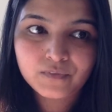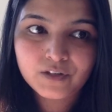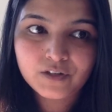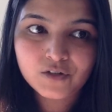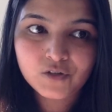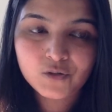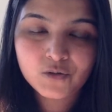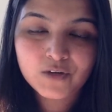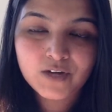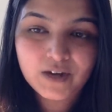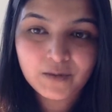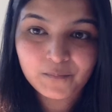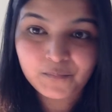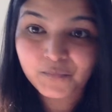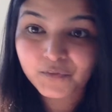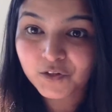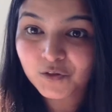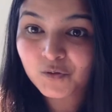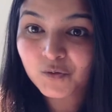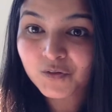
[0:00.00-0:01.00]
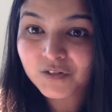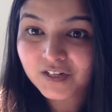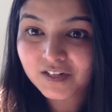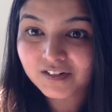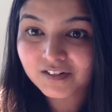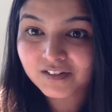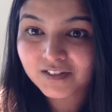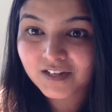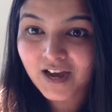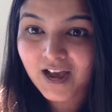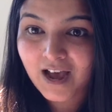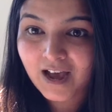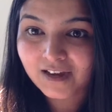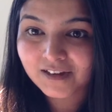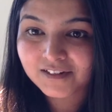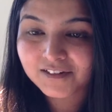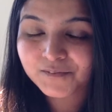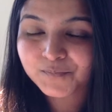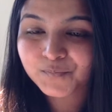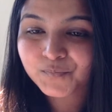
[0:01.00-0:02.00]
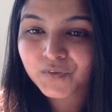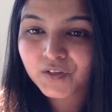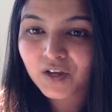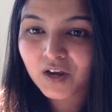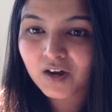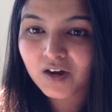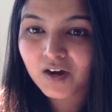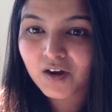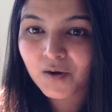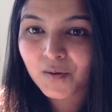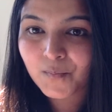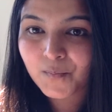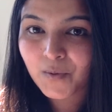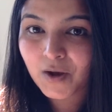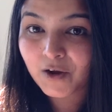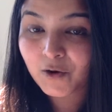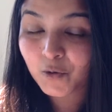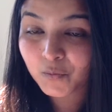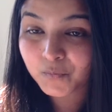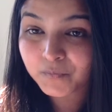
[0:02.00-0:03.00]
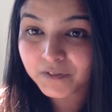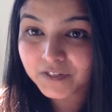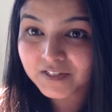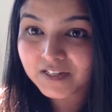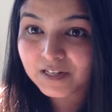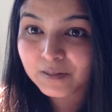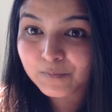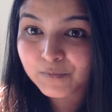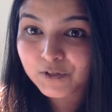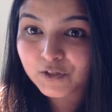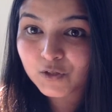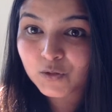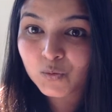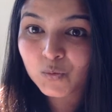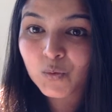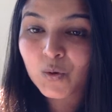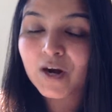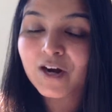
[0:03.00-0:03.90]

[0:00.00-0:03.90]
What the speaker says: So yeah, this was another hack. I hope this helps you,